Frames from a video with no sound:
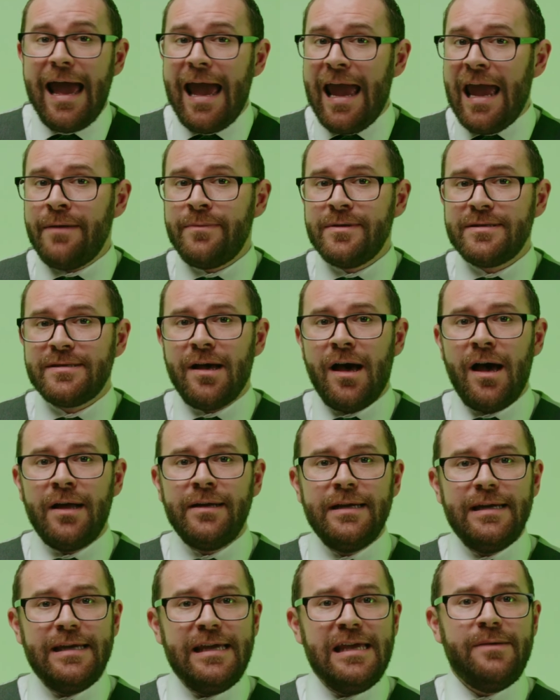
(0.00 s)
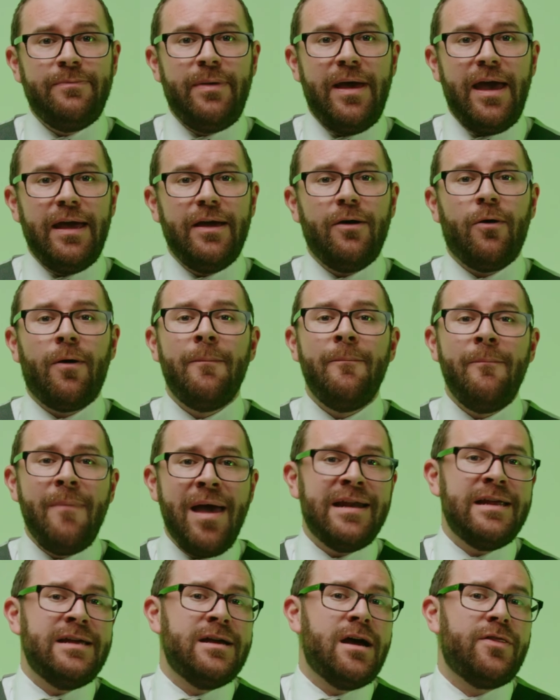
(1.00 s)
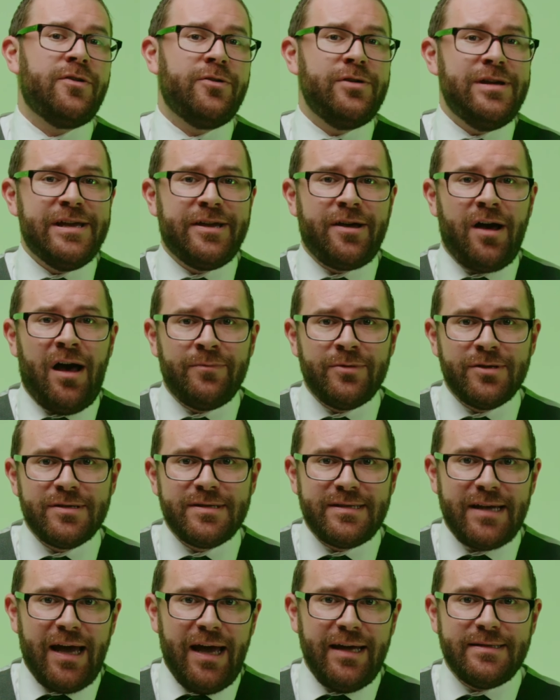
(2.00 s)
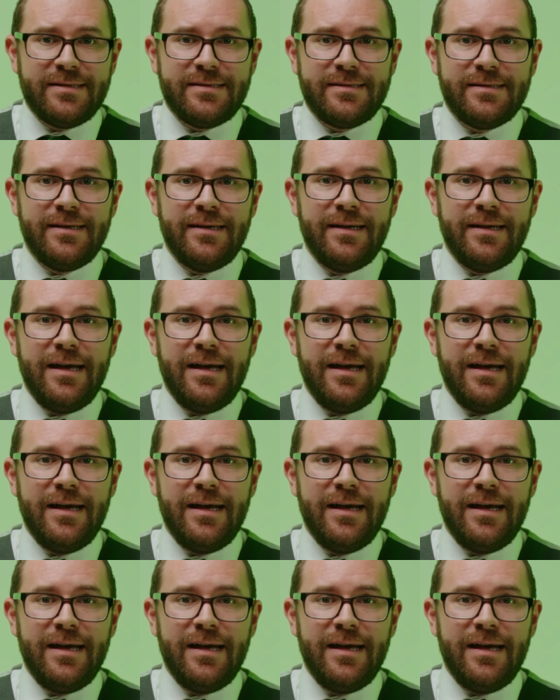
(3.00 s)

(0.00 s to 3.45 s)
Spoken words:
Amazon, eBay, or many other e-commerce sites.